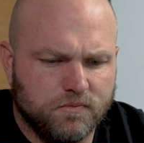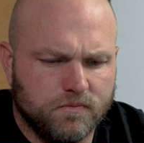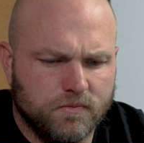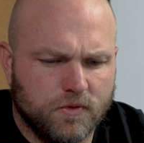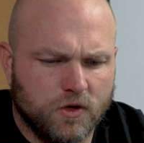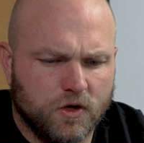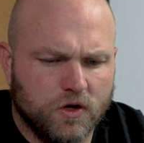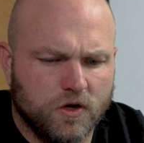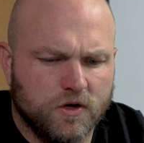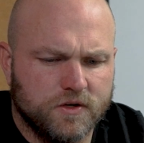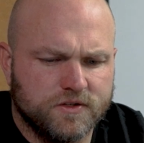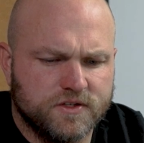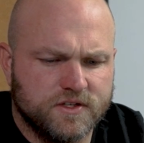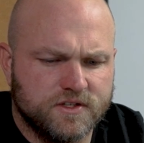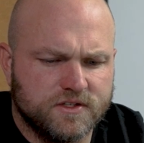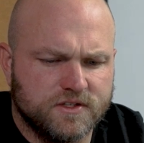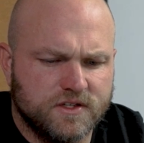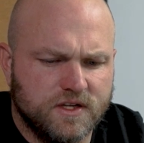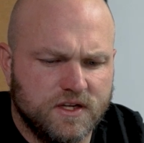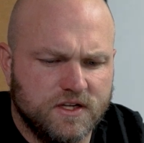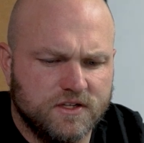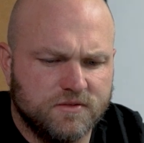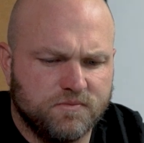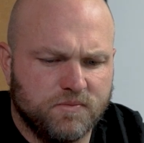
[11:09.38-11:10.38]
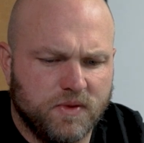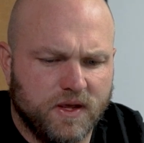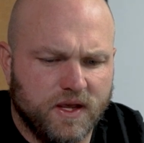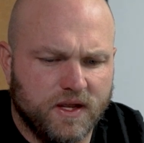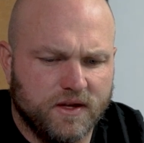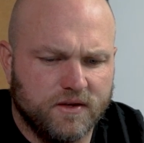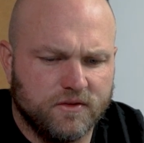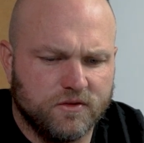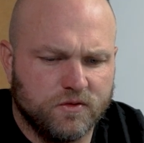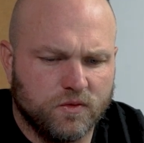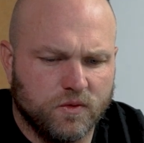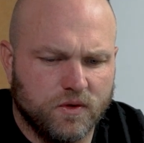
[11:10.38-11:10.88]
Hurts his knees
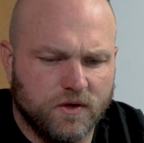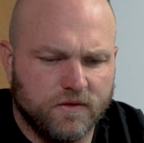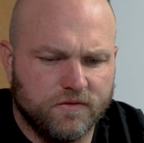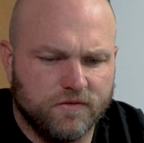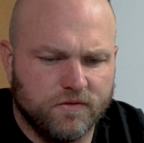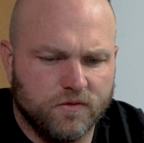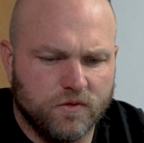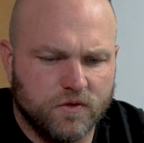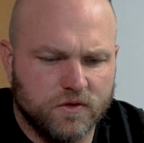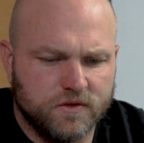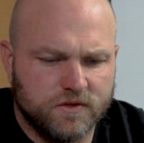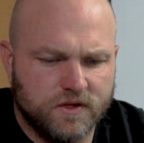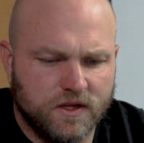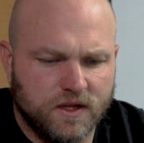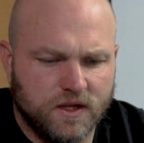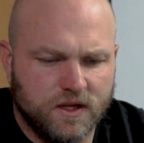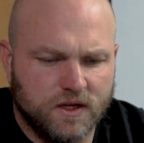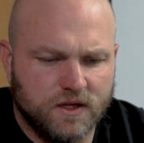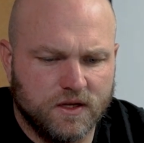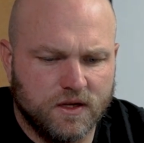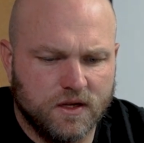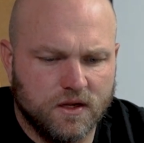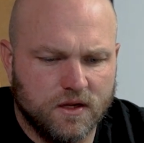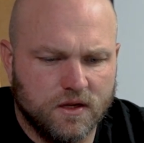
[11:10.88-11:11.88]
bad in 2014.